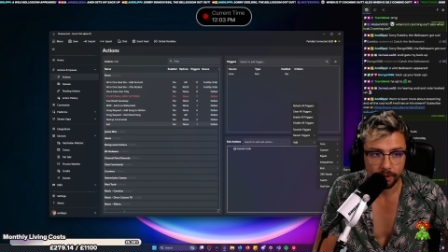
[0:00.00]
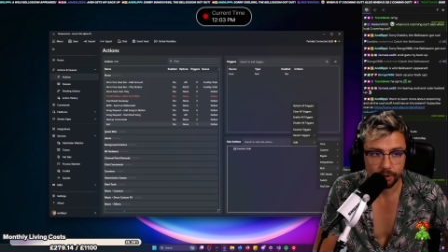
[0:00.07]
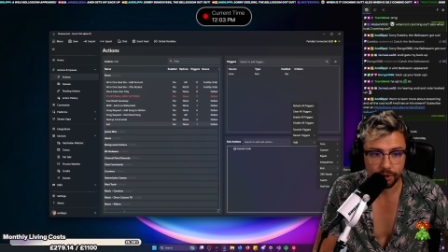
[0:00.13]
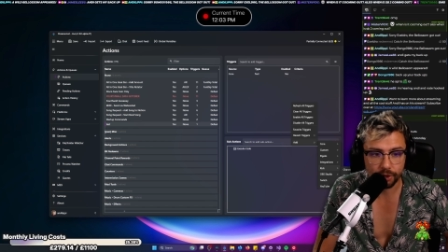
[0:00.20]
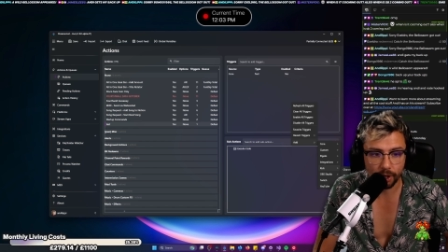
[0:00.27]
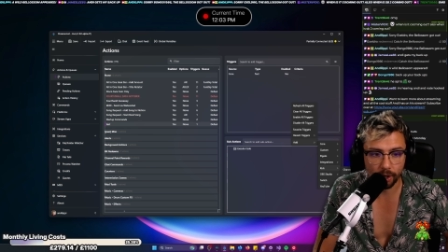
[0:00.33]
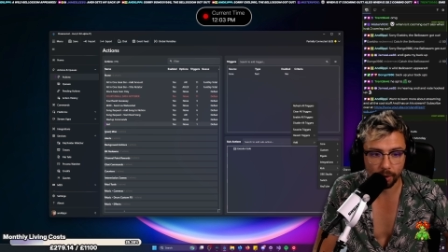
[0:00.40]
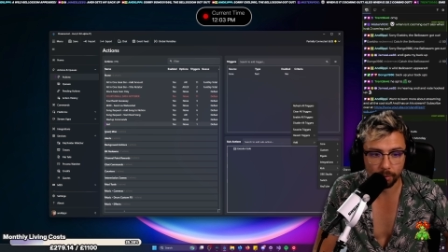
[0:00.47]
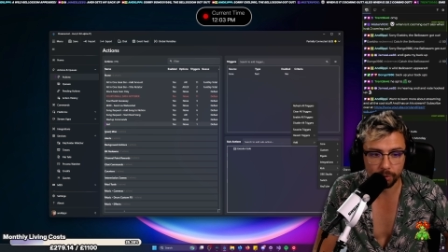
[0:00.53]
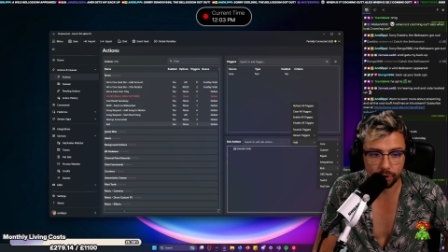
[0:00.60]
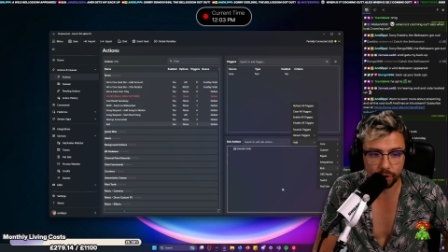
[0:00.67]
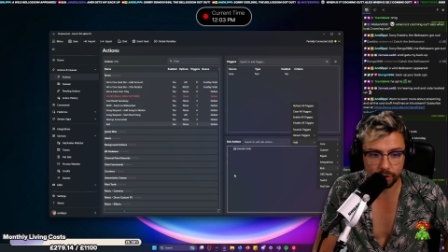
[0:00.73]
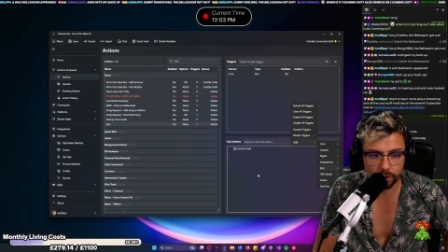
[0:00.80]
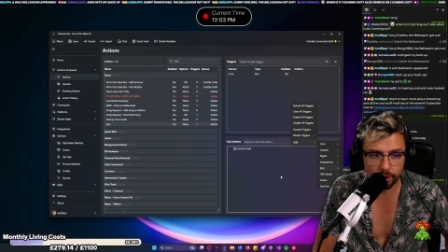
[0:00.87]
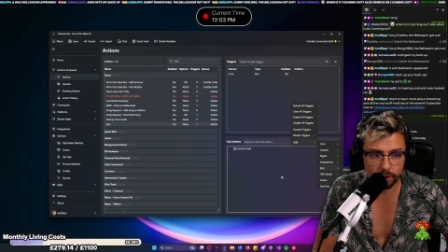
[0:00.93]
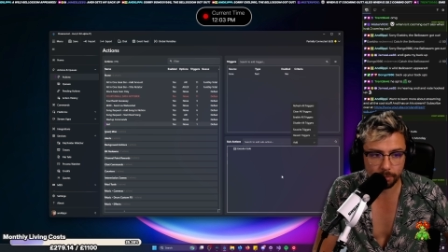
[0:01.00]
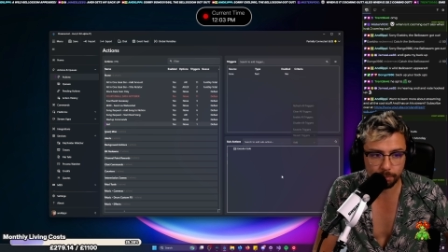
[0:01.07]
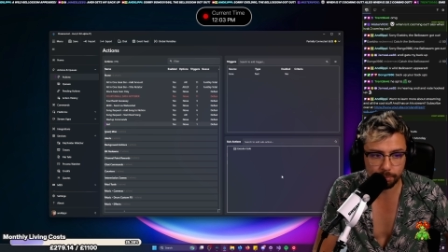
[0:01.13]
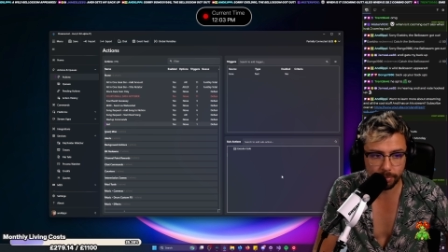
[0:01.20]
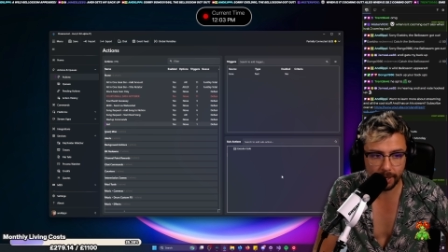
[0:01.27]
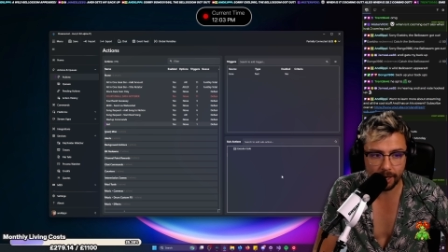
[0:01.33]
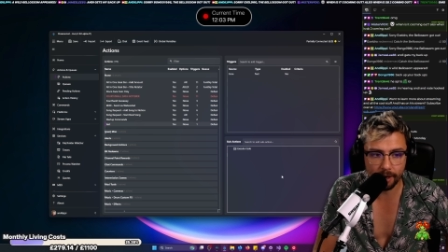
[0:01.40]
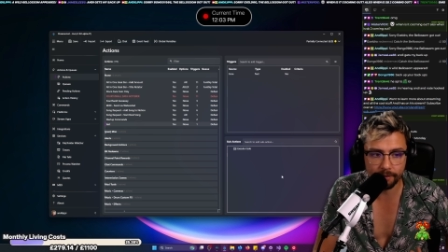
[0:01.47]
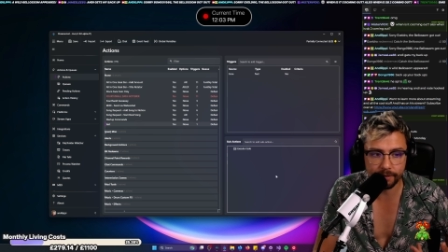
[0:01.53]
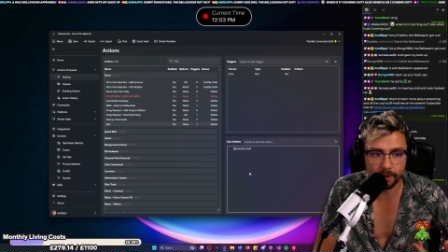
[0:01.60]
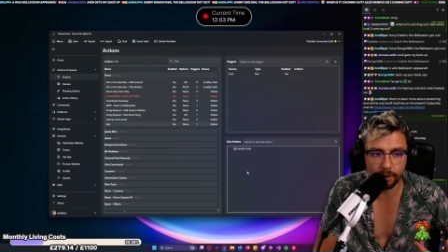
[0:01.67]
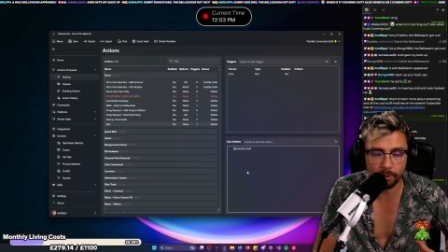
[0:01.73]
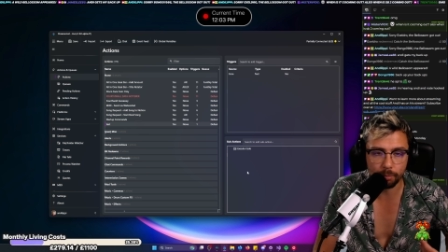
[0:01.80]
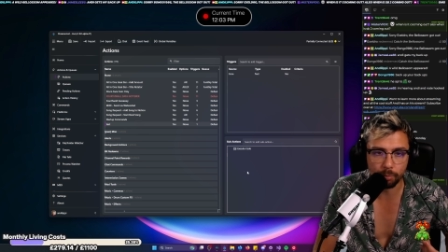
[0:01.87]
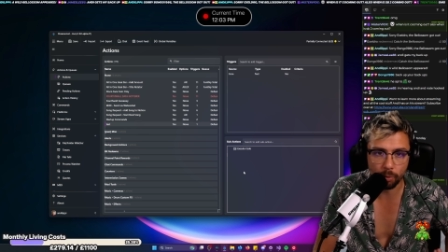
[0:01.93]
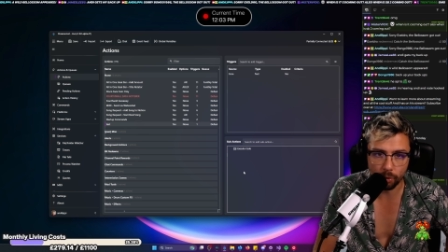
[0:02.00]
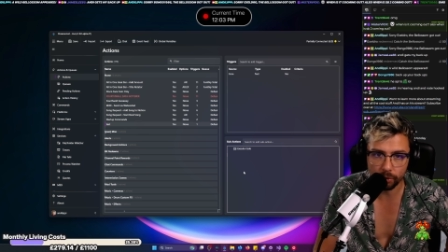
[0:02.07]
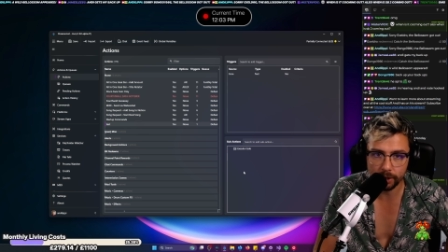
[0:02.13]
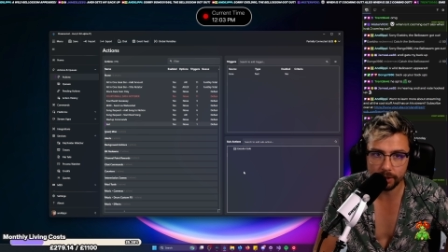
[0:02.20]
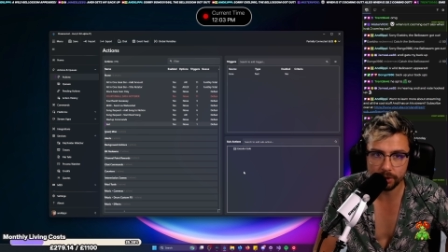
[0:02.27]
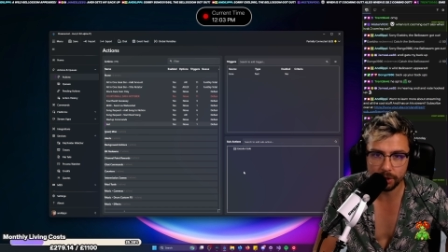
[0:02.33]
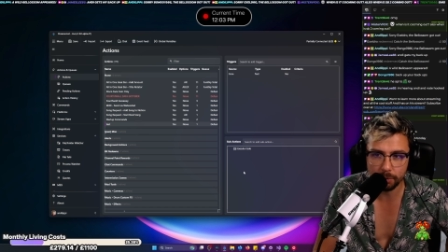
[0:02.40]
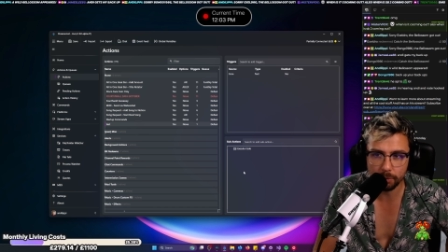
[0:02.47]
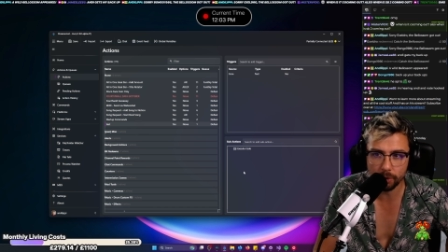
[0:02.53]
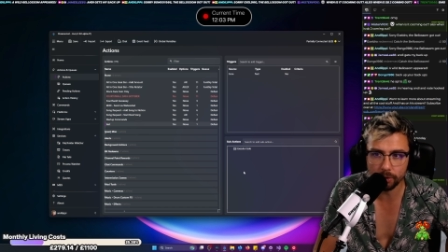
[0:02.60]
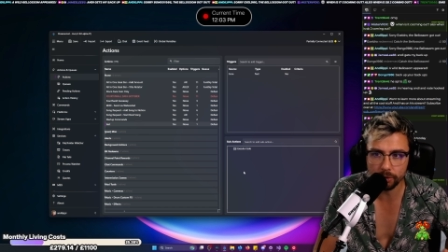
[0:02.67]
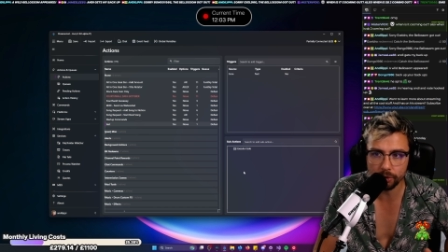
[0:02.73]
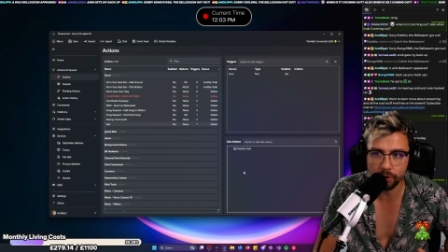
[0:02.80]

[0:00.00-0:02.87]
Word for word: So just as a bit of a warning to you all,